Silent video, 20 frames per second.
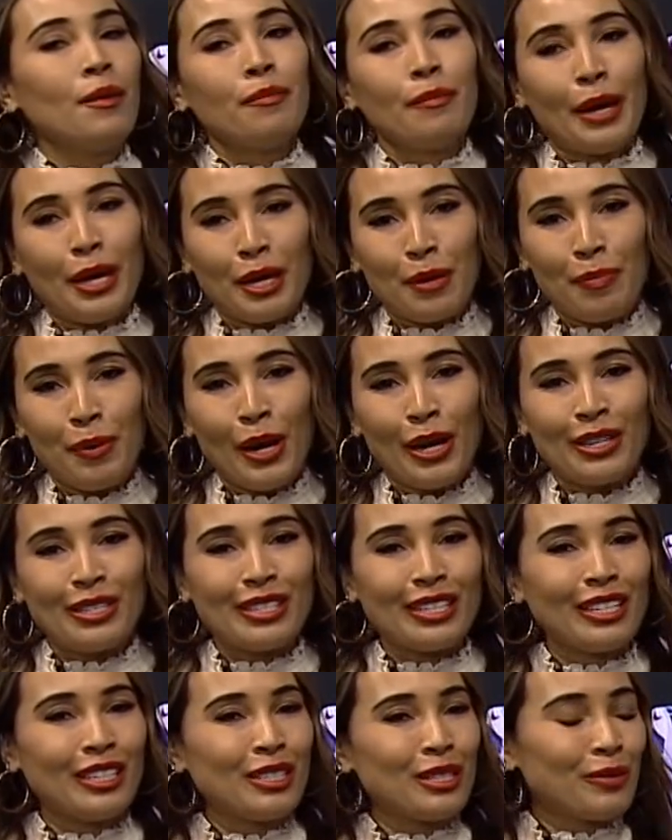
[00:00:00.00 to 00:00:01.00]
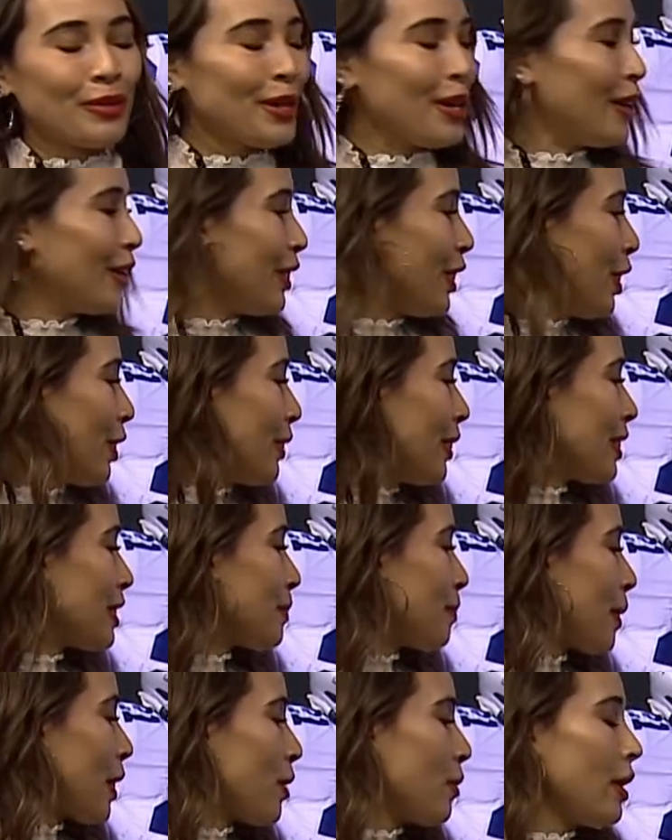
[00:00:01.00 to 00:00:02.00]
Micah Parsons. We all know his
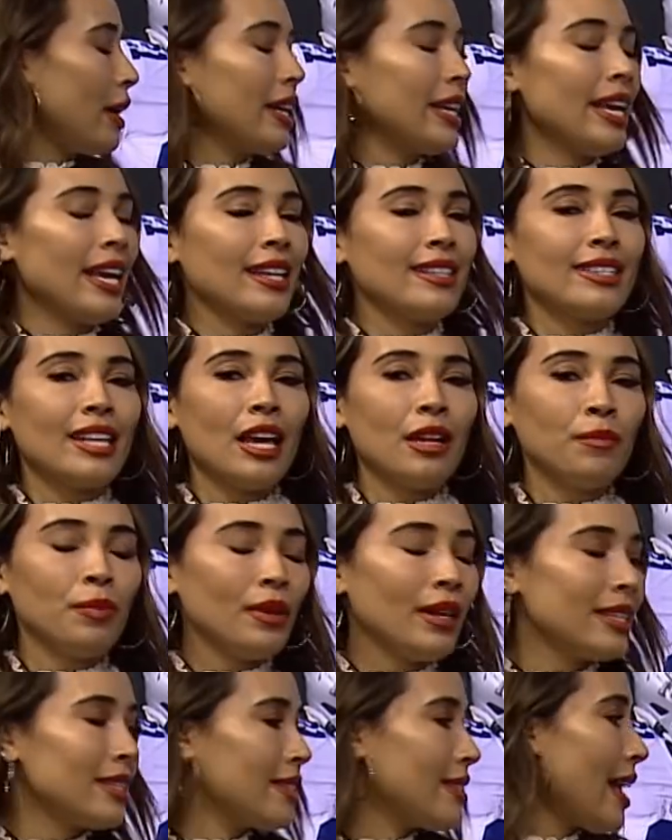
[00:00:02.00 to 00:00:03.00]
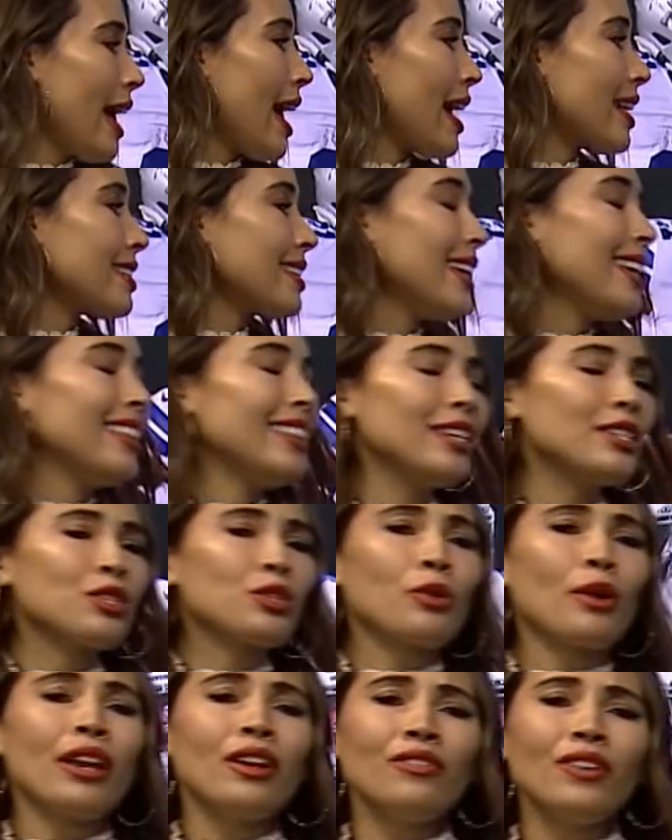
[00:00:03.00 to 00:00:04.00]
big one. He had 10-plus sacks, and then
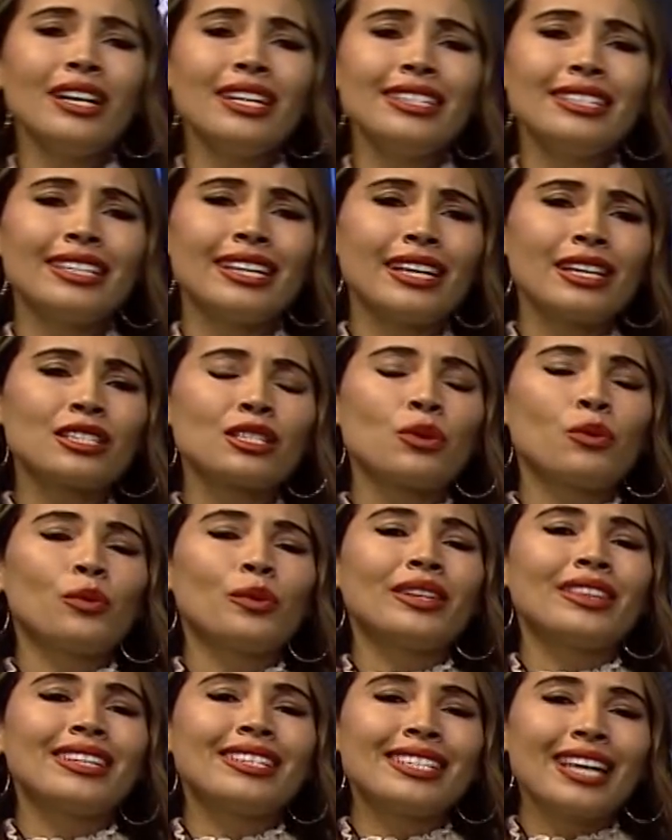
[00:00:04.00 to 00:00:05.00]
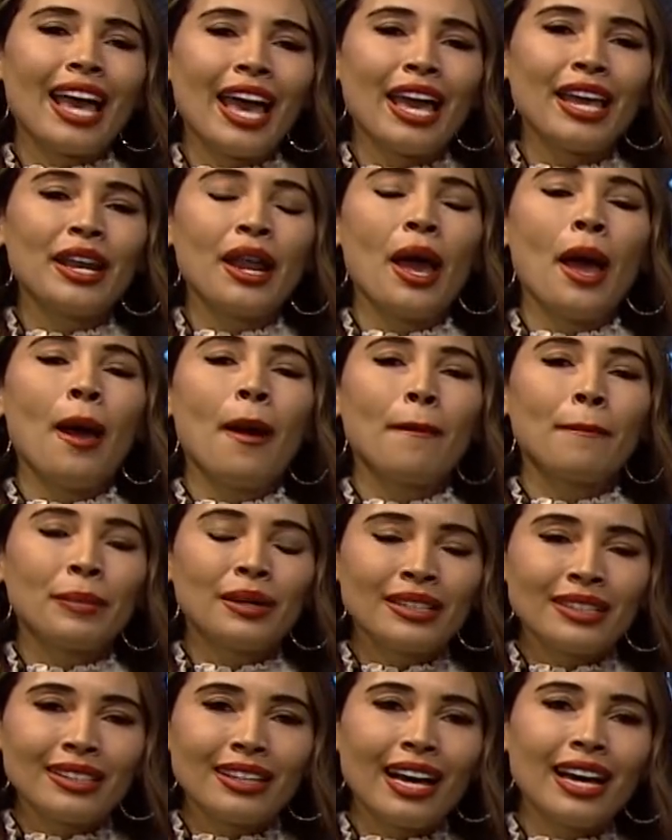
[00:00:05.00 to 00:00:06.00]
Trayvon Diggs with
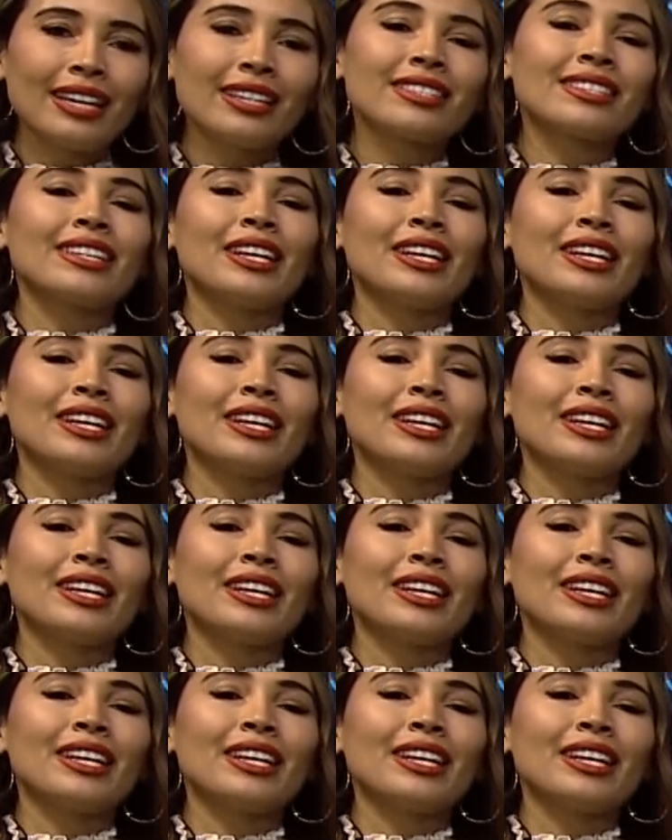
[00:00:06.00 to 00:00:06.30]
10-plus